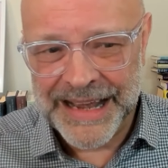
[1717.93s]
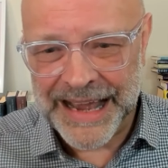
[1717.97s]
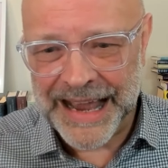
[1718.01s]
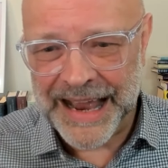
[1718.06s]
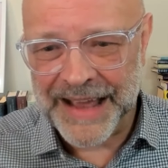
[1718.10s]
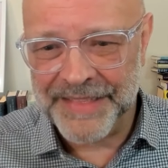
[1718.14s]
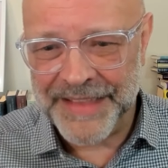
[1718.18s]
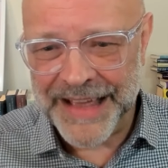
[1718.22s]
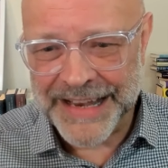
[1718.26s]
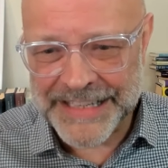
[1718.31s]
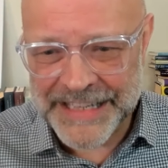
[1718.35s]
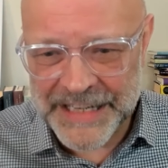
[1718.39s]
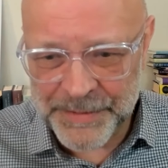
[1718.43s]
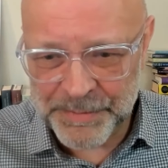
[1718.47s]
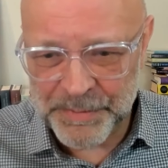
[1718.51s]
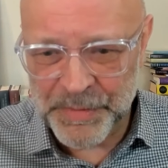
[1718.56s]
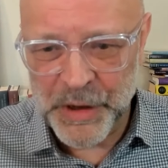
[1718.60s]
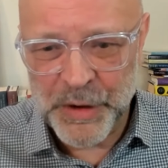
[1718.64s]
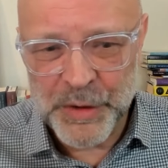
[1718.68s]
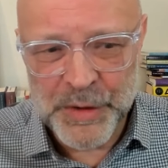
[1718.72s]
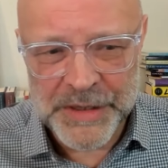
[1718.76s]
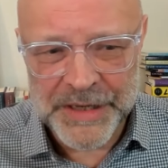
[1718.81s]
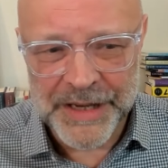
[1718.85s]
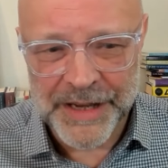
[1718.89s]
And that's its
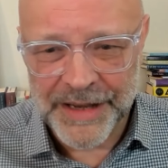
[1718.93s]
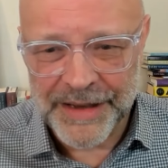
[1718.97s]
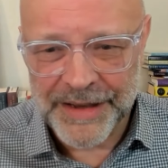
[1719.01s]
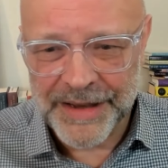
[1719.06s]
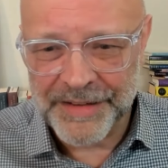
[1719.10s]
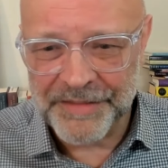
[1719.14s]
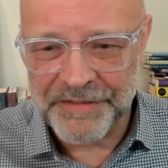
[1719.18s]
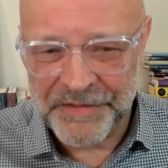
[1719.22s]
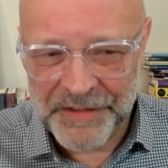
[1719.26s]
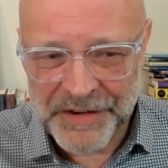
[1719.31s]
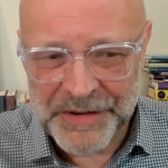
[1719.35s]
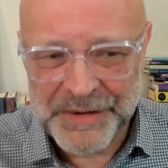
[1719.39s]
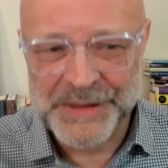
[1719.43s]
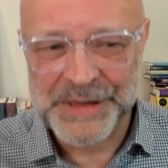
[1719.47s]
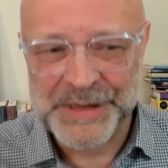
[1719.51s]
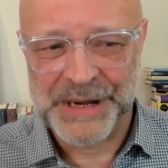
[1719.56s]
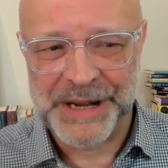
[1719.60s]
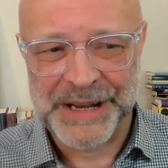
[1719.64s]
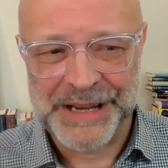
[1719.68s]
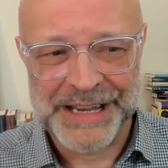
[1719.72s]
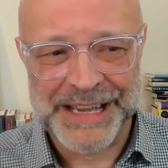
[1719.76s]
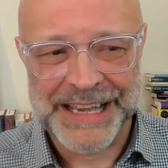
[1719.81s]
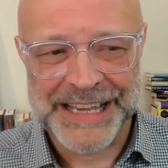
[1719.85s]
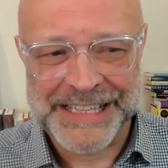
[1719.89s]
beauty. It feels
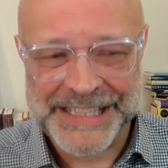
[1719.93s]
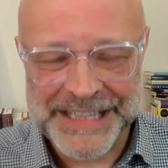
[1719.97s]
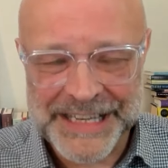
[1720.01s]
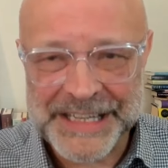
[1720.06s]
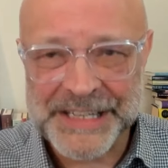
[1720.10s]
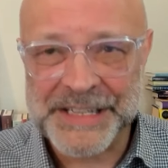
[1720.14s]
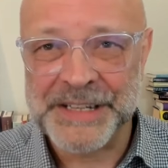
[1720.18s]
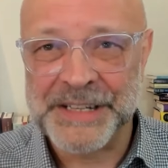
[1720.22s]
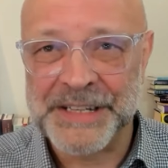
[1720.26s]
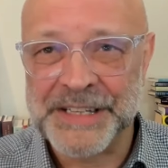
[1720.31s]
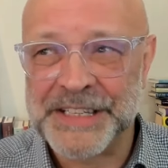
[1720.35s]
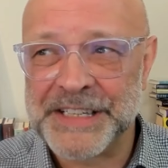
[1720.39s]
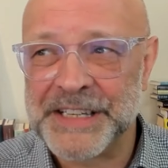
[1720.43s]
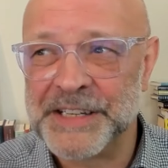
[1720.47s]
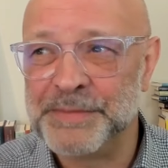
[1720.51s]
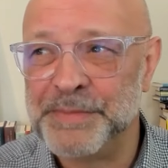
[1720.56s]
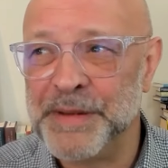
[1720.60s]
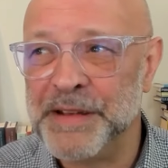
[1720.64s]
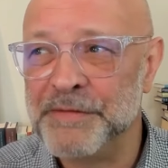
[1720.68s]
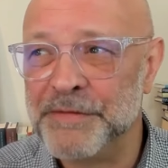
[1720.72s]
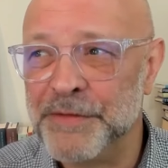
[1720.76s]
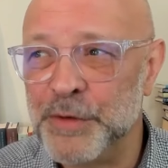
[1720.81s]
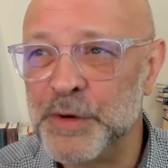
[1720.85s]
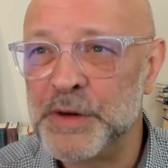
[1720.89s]
like existence has
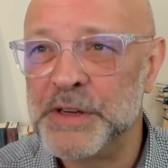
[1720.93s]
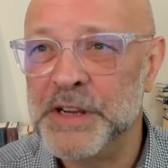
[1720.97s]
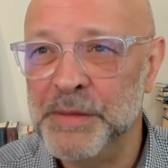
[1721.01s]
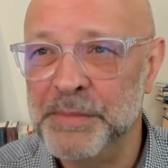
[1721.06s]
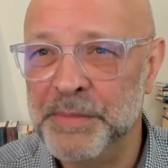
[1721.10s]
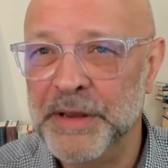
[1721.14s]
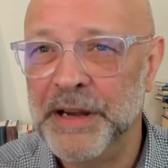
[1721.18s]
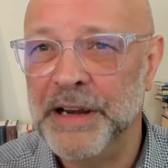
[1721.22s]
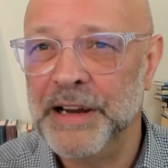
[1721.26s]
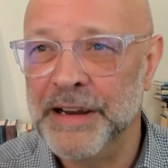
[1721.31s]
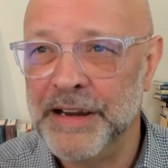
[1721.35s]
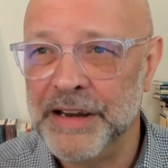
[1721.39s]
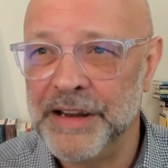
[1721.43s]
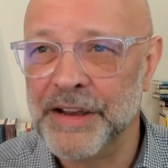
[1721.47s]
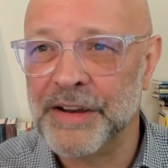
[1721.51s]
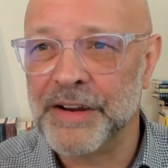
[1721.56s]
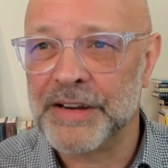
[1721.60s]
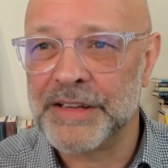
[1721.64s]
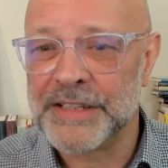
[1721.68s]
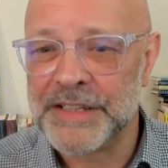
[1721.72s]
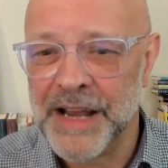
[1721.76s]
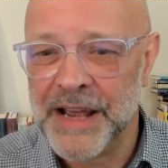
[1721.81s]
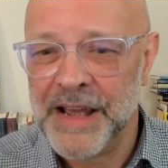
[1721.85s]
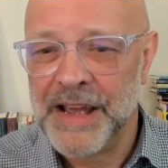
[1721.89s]
been 14 billion
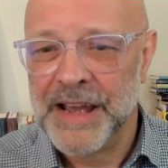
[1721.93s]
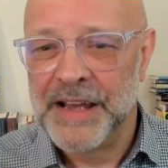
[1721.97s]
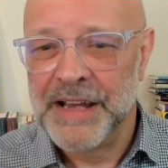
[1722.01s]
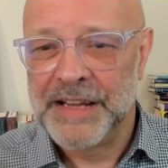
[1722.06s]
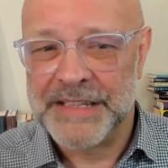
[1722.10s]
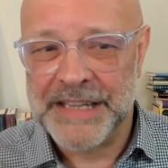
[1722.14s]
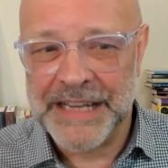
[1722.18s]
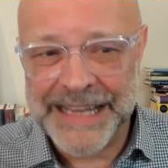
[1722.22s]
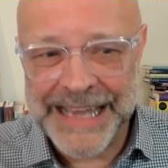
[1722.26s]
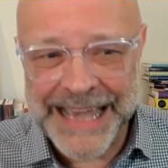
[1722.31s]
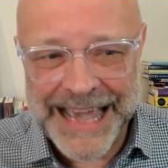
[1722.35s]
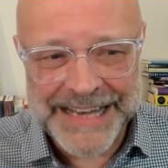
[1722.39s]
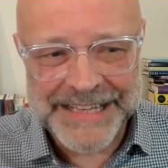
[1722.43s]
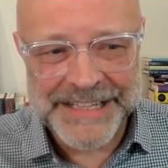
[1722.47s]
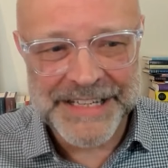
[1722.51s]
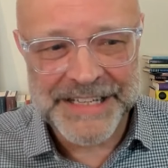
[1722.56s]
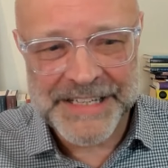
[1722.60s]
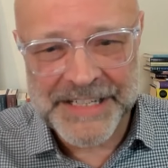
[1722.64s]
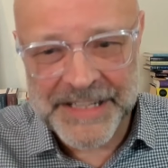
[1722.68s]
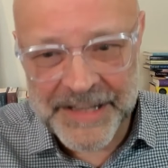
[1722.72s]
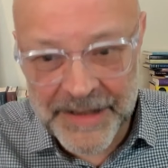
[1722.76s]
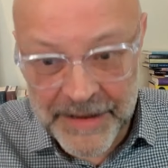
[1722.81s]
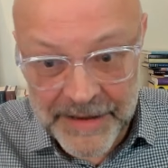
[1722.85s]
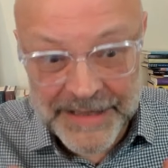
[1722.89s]
years to get us
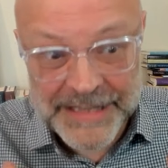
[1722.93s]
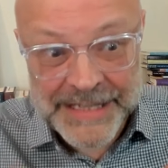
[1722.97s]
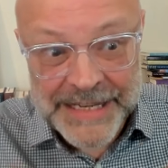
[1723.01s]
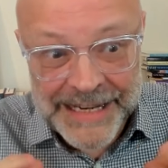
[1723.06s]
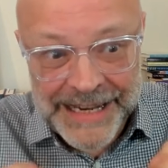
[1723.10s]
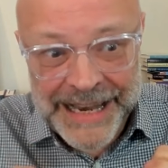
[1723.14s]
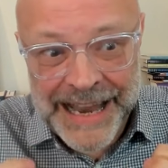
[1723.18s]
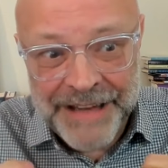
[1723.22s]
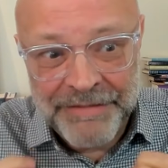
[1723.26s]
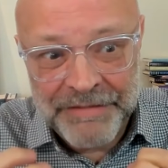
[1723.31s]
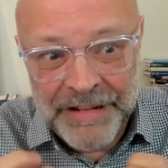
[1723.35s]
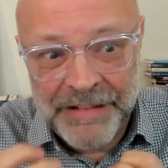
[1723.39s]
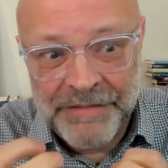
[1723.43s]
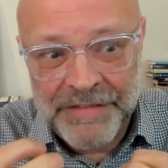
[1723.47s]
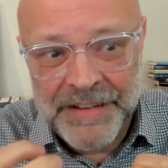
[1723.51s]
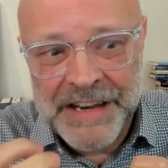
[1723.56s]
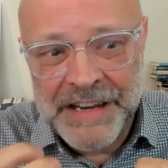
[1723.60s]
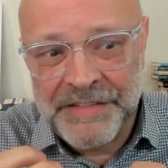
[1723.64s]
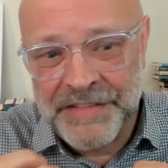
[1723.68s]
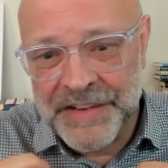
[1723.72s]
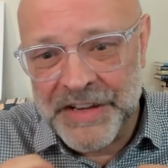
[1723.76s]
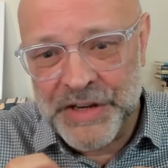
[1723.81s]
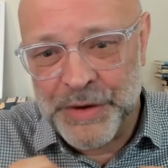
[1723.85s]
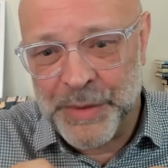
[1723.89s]
to this level of
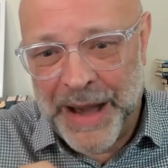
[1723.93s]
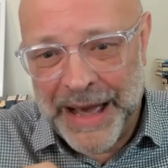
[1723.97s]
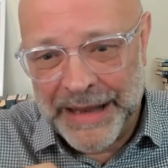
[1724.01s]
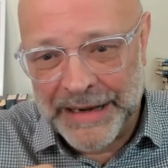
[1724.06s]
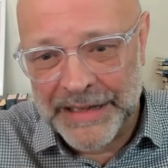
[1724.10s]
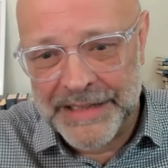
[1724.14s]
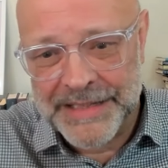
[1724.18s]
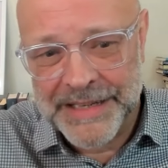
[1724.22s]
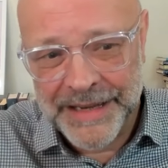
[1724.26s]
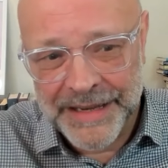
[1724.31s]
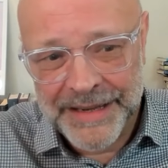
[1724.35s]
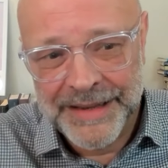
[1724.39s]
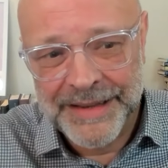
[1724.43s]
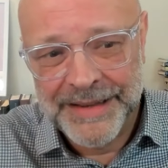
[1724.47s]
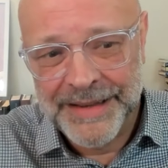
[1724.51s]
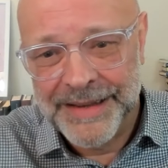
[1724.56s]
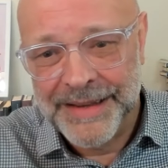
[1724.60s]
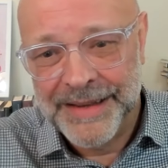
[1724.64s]
individuality.